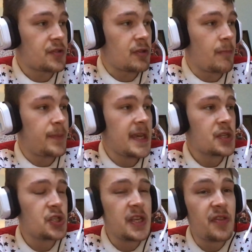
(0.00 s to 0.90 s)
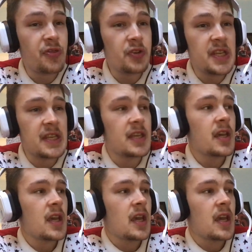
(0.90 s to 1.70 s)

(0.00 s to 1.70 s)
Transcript: So, PSG 3,